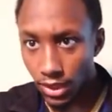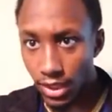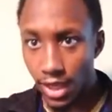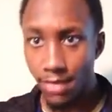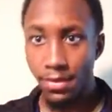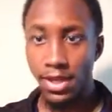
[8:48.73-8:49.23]

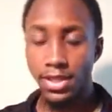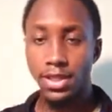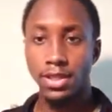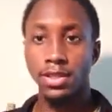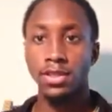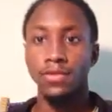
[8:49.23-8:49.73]
eight minutes
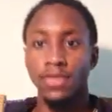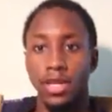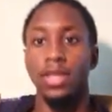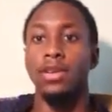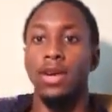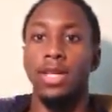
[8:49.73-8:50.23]
into this
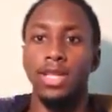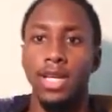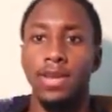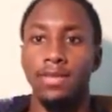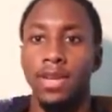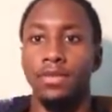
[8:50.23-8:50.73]
video. I think
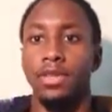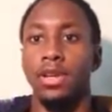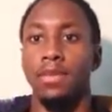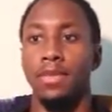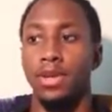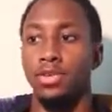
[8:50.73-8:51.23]
I've definitely done
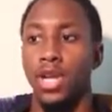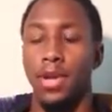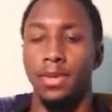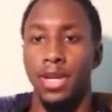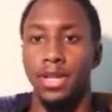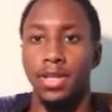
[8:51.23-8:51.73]
a better job
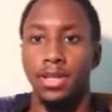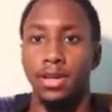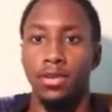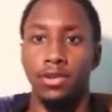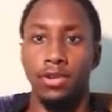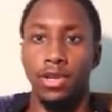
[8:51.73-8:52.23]
than I did
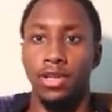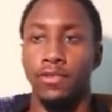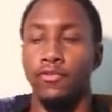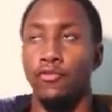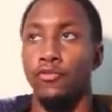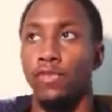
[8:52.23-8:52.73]
on, on the other
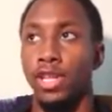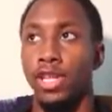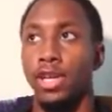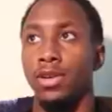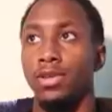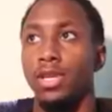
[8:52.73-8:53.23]

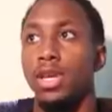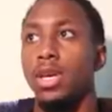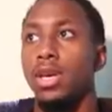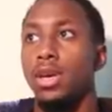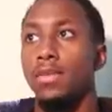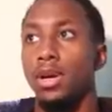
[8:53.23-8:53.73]
videos.
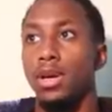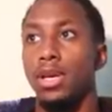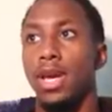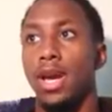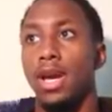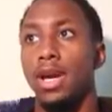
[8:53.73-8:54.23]
But
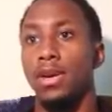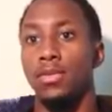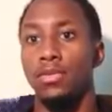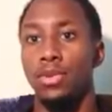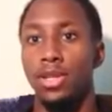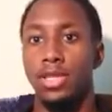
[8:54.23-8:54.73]
yeah, uh,
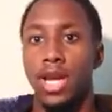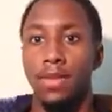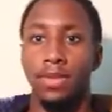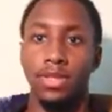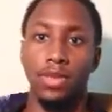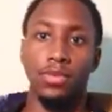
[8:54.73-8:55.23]
one of the top
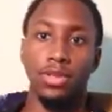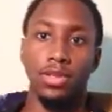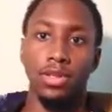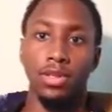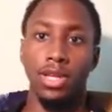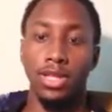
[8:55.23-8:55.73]
things I wanted
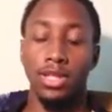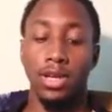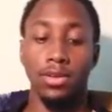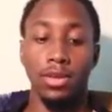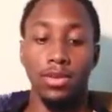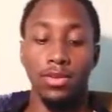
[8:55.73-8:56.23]
to let y'all
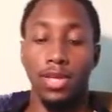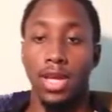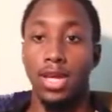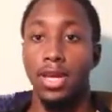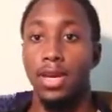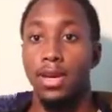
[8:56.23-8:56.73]
know is
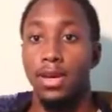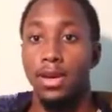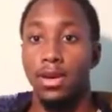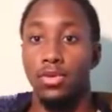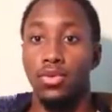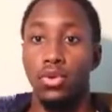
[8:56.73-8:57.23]
that,
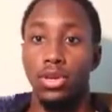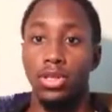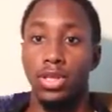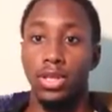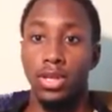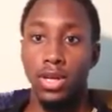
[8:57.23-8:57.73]
of course,
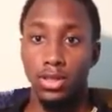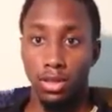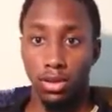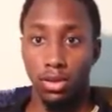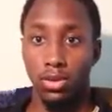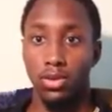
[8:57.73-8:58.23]
it does
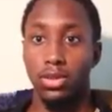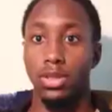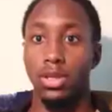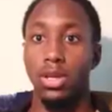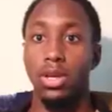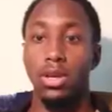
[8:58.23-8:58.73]
hurt
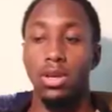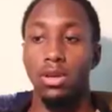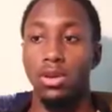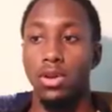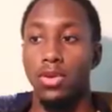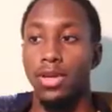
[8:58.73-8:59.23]

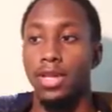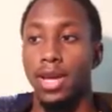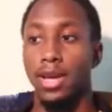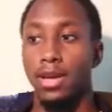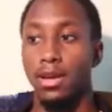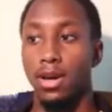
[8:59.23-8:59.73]
knowing
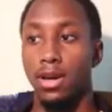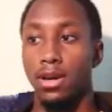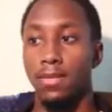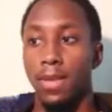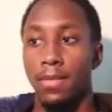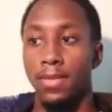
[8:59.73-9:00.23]
that
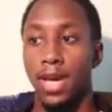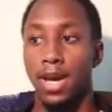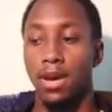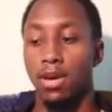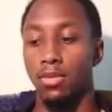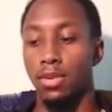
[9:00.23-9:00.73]
um, I'm not
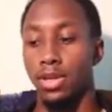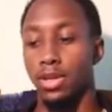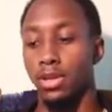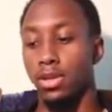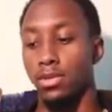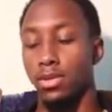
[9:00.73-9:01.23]
already
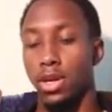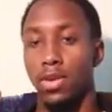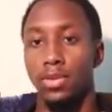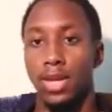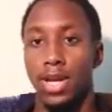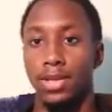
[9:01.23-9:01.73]
you know
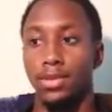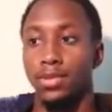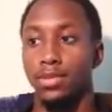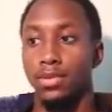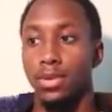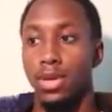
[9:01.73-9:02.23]
done with high
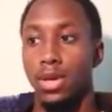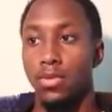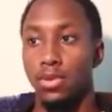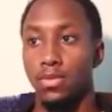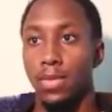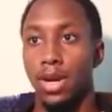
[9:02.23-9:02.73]
school
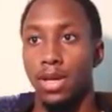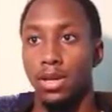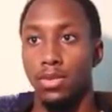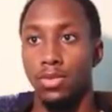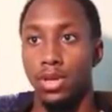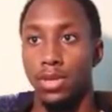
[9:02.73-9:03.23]
with my you
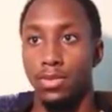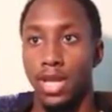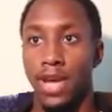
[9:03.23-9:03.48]
know when it comes to